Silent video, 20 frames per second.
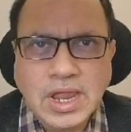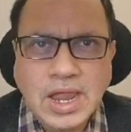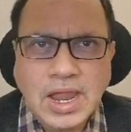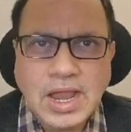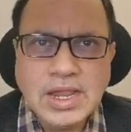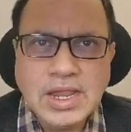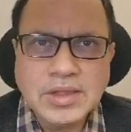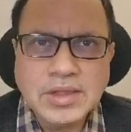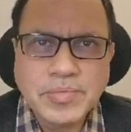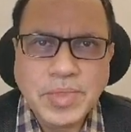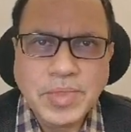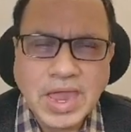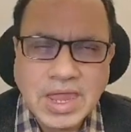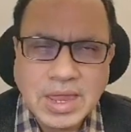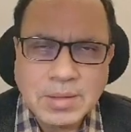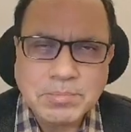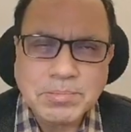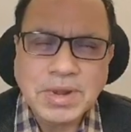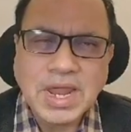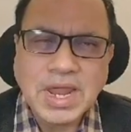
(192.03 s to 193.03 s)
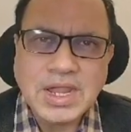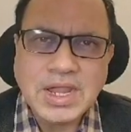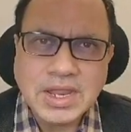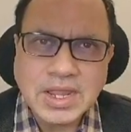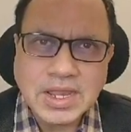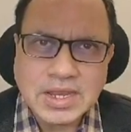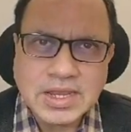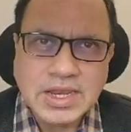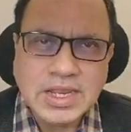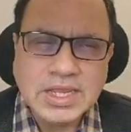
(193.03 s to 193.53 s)
And I apply
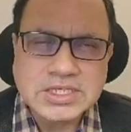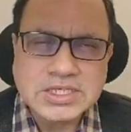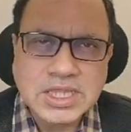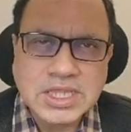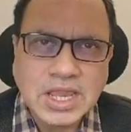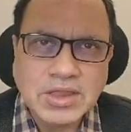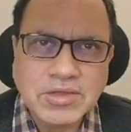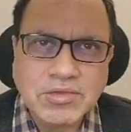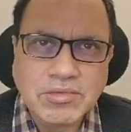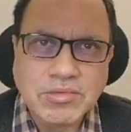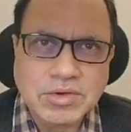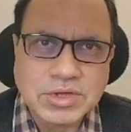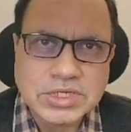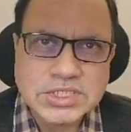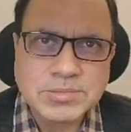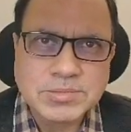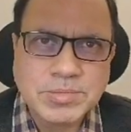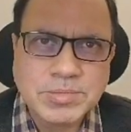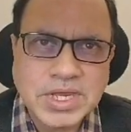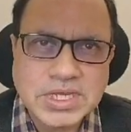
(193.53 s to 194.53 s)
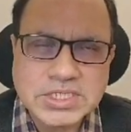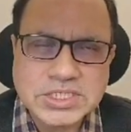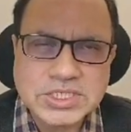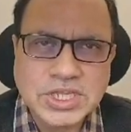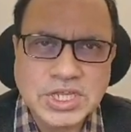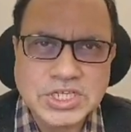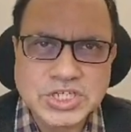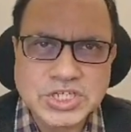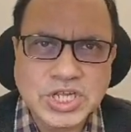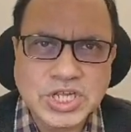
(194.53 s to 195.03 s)
techniques like risk-based
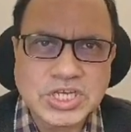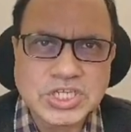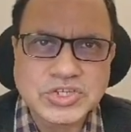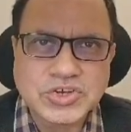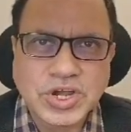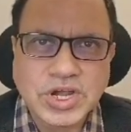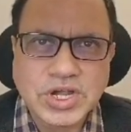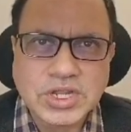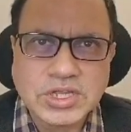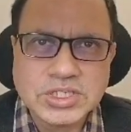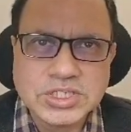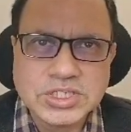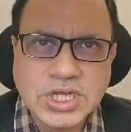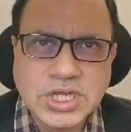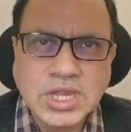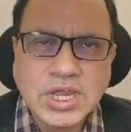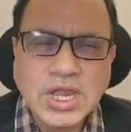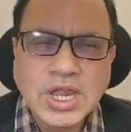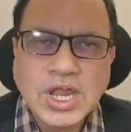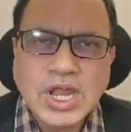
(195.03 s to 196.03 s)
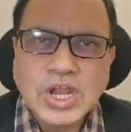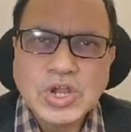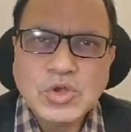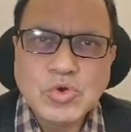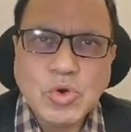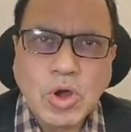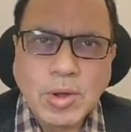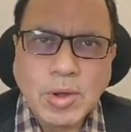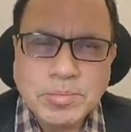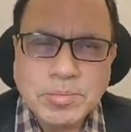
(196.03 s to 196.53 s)
testing strategy to
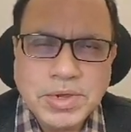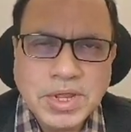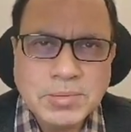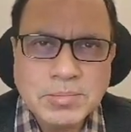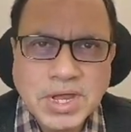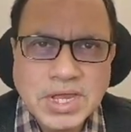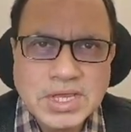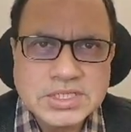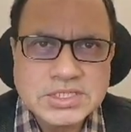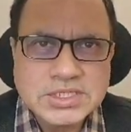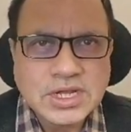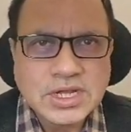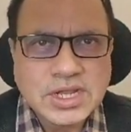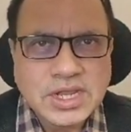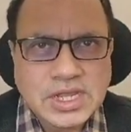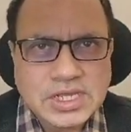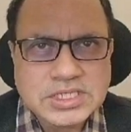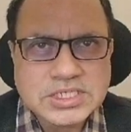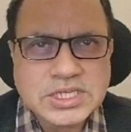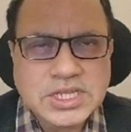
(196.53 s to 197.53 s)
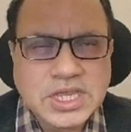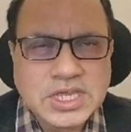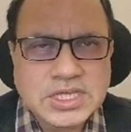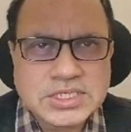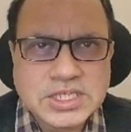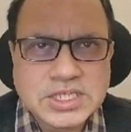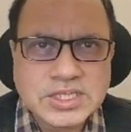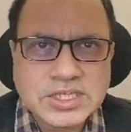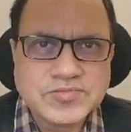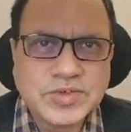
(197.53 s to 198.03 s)
optimize the test
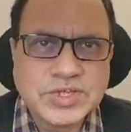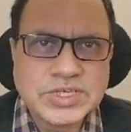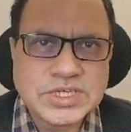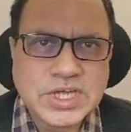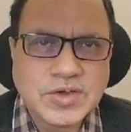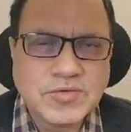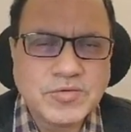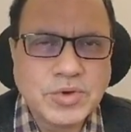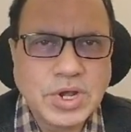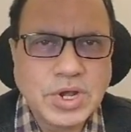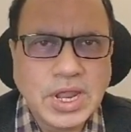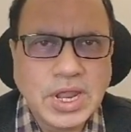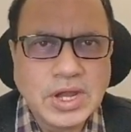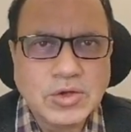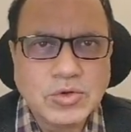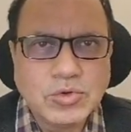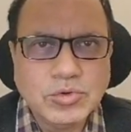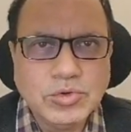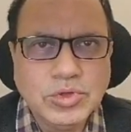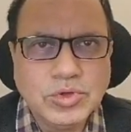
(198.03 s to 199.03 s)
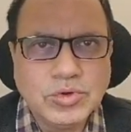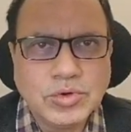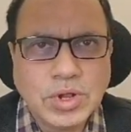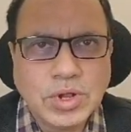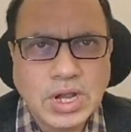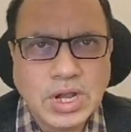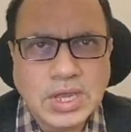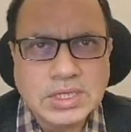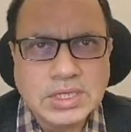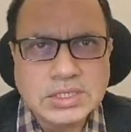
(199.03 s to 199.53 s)
cases which I would like to
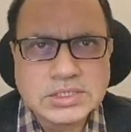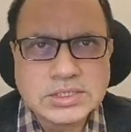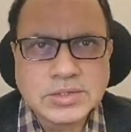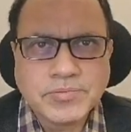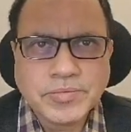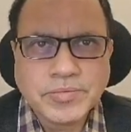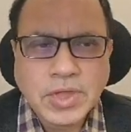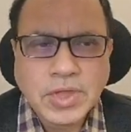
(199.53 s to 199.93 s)
utilize.